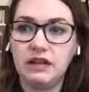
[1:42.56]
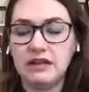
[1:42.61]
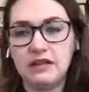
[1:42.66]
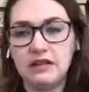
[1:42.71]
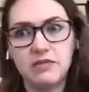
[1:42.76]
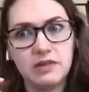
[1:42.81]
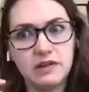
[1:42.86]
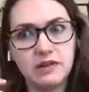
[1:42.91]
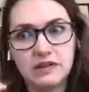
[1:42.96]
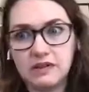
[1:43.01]

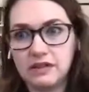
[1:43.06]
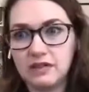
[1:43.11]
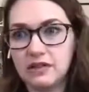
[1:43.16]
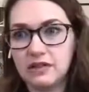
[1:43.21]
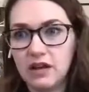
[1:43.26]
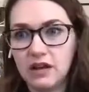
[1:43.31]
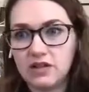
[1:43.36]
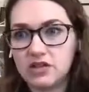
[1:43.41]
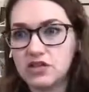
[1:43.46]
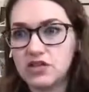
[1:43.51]
was, it
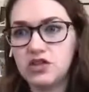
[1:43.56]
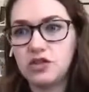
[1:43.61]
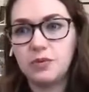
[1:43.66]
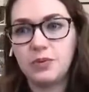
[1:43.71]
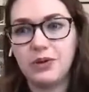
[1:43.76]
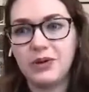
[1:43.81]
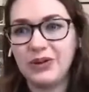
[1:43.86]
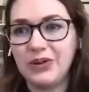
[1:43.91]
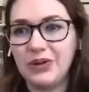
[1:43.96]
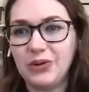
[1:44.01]
was a
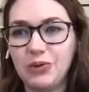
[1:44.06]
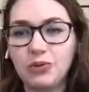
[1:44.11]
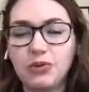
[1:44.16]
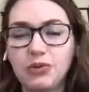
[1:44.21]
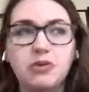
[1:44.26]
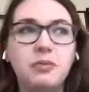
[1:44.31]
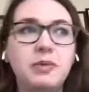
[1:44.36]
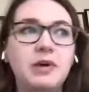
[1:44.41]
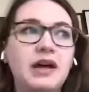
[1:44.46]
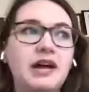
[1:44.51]

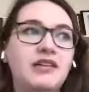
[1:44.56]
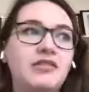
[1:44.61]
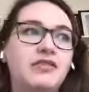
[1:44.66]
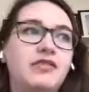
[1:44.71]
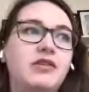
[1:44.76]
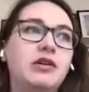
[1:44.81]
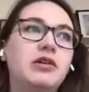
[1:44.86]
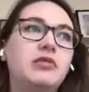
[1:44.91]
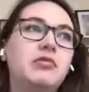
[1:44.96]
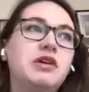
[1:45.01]
super group
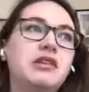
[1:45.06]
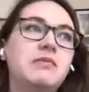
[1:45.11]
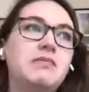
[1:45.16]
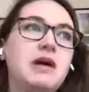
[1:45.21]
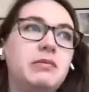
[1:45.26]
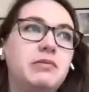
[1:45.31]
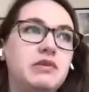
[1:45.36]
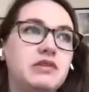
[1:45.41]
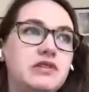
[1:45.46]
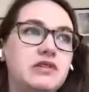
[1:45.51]

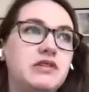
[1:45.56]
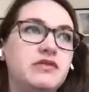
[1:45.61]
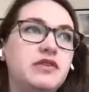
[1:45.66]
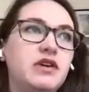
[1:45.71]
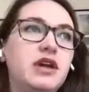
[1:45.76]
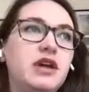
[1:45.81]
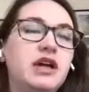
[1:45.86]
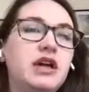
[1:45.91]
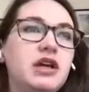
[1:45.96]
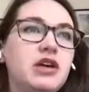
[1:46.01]
effort with
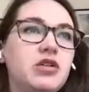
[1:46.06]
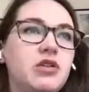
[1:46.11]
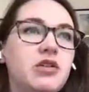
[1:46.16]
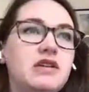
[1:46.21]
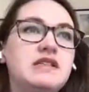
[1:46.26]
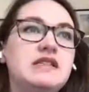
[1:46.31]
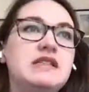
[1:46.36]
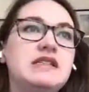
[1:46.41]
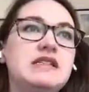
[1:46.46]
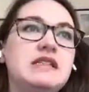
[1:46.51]
members of
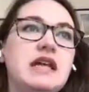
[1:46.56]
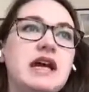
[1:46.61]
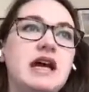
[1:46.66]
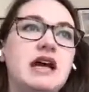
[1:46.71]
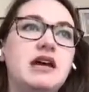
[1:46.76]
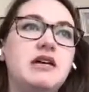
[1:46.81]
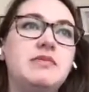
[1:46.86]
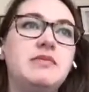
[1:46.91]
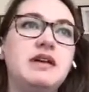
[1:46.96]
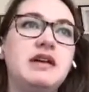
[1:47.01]

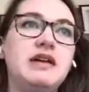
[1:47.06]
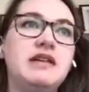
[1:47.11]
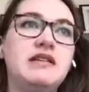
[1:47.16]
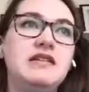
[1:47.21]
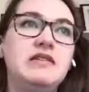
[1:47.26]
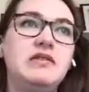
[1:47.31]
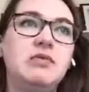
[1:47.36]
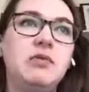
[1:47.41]
Chris's lab,